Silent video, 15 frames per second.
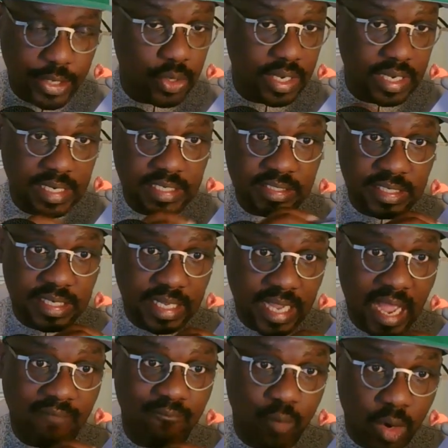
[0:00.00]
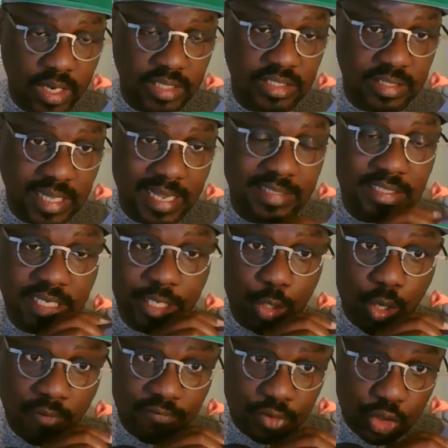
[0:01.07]
You can easily have moistness in
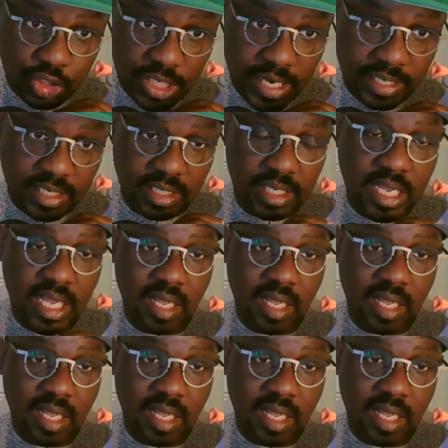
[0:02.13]
your vagina